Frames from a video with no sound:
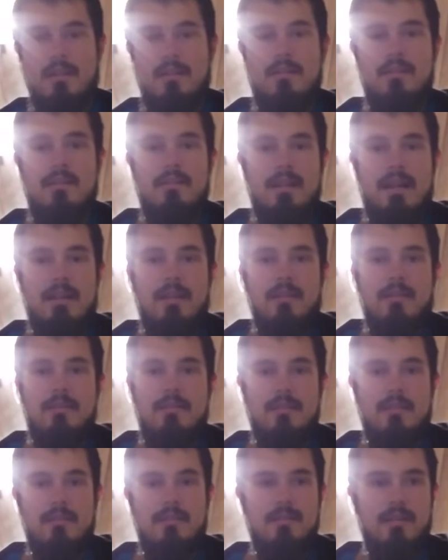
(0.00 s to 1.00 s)
anything
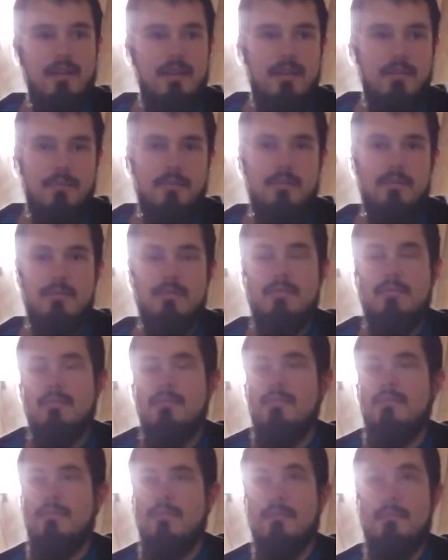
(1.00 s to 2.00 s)
96 and up,
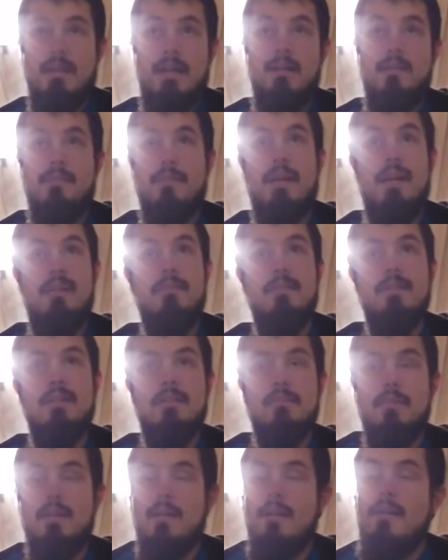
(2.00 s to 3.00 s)
or 95 and
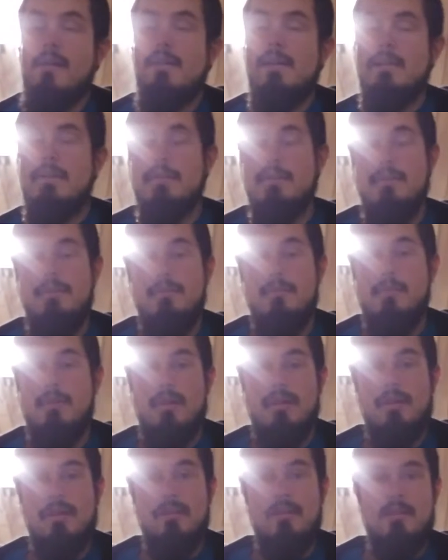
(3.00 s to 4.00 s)
up, you can
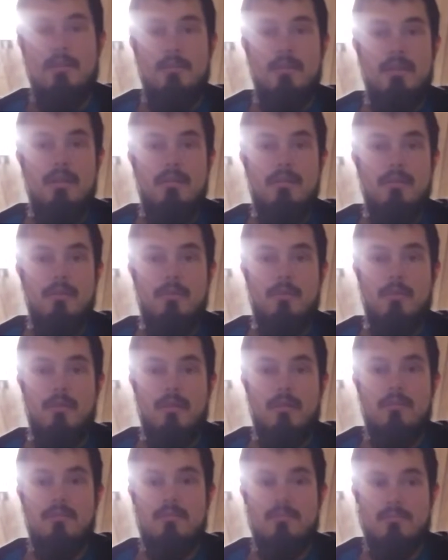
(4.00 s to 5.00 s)
plug in the OBD2
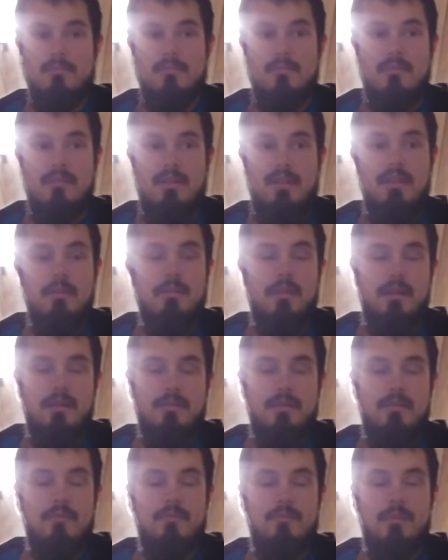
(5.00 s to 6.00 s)
port and get
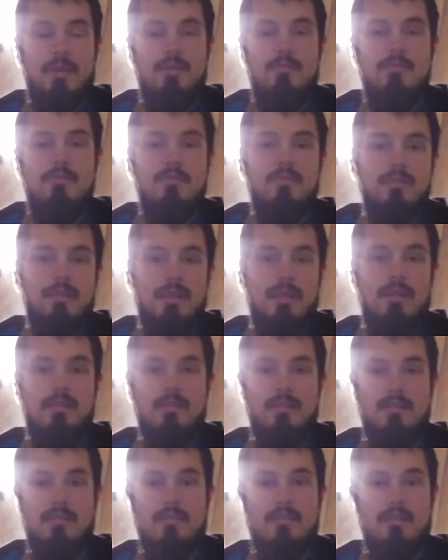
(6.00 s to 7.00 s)
whatever information you
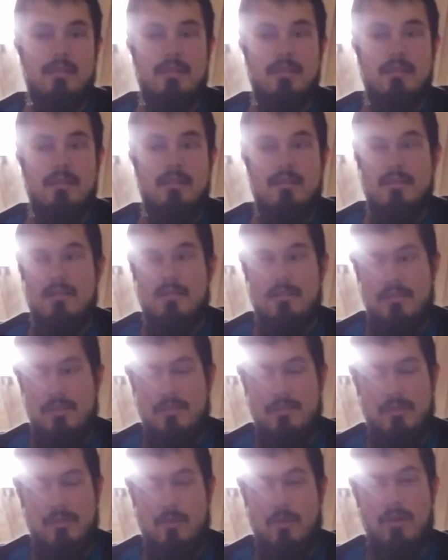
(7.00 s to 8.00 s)
need and
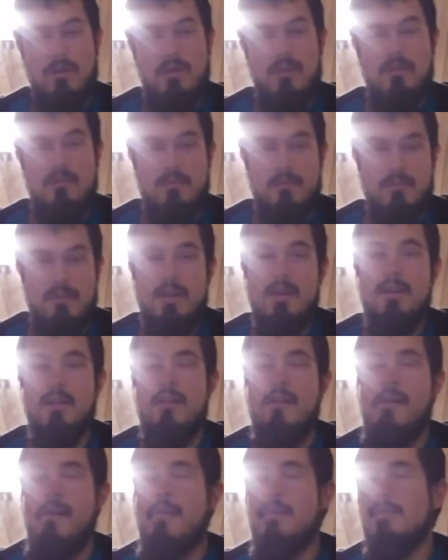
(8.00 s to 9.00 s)
usually work on it from
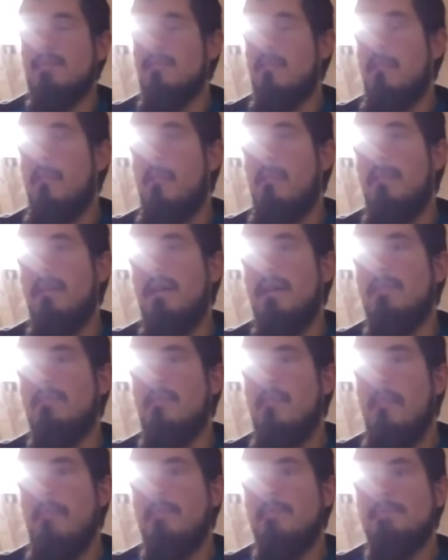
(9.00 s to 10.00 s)
there.
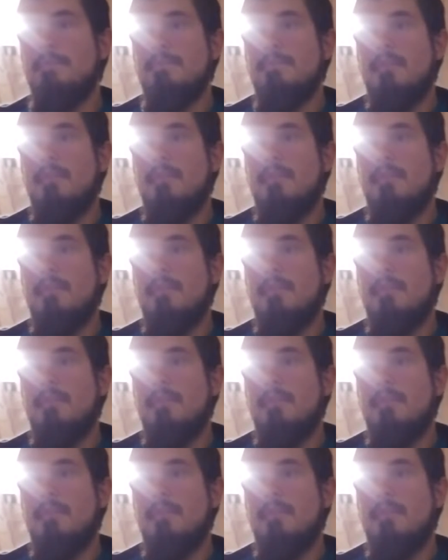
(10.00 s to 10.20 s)
But